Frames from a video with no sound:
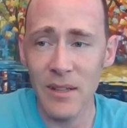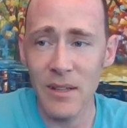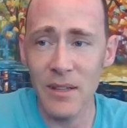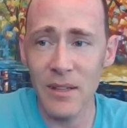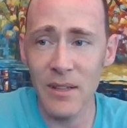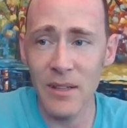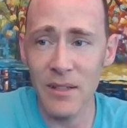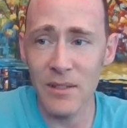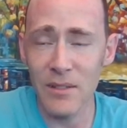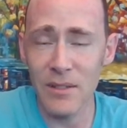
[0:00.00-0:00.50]

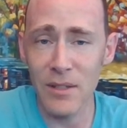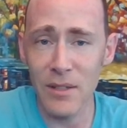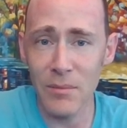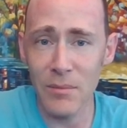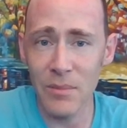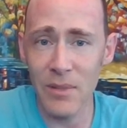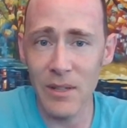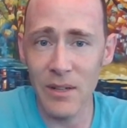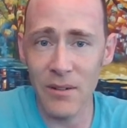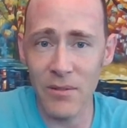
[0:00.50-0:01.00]
is going
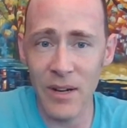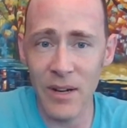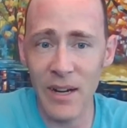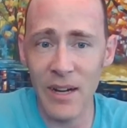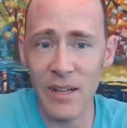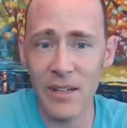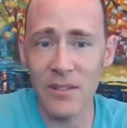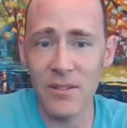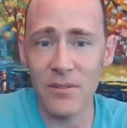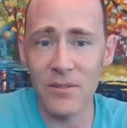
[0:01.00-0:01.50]
to be a
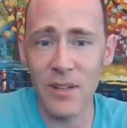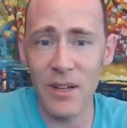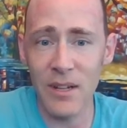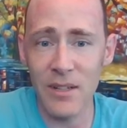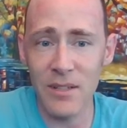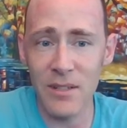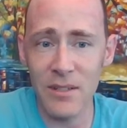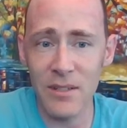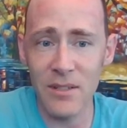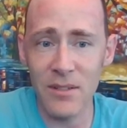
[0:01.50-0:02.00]
great
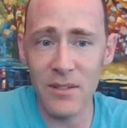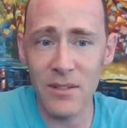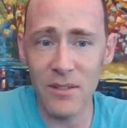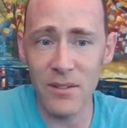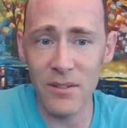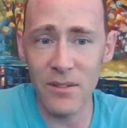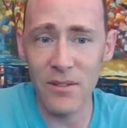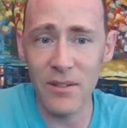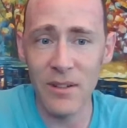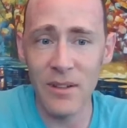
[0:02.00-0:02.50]
introduction to
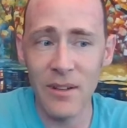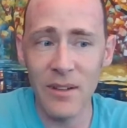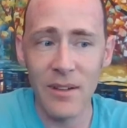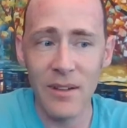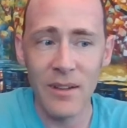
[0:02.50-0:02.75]
you